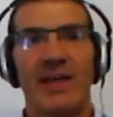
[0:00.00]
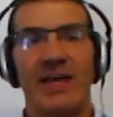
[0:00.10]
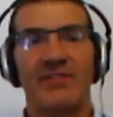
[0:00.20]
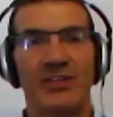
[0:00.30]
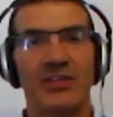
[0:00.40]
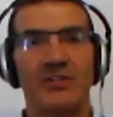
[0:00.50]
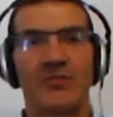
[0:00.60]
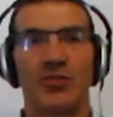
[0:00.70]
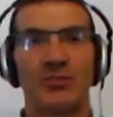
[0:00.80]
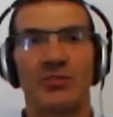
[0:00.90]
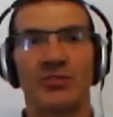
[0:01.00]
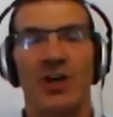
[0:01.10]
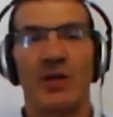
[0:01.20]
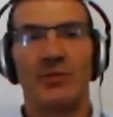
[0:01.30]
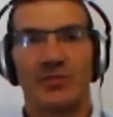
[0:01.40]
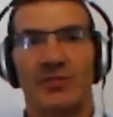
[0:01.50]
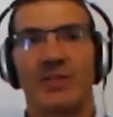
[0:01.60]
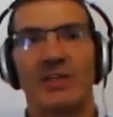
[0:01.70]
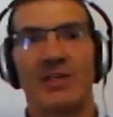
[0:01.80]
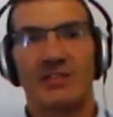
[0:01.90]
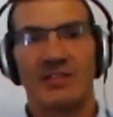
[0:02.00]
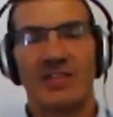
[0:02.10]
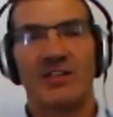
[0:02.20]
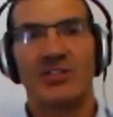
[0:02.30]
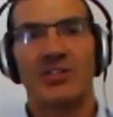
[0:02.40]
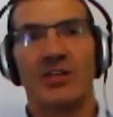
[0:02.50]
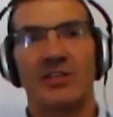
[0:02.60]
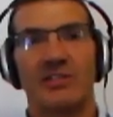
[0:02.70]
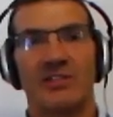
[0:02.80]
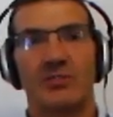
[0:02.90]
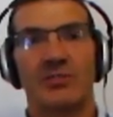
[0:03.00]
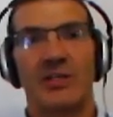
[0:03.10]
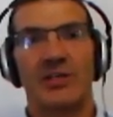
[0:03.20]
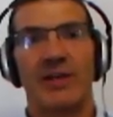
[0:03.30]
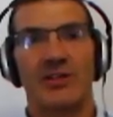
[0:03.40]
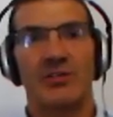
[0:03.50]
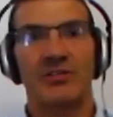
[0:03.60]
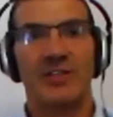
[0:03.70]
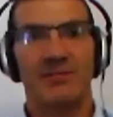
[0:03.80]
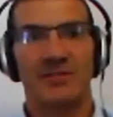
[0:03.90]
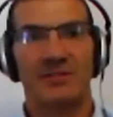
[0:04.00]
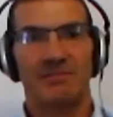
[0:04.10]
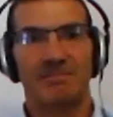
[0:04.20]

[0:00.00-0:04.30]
having an informal type of discussion like this is a really great concept.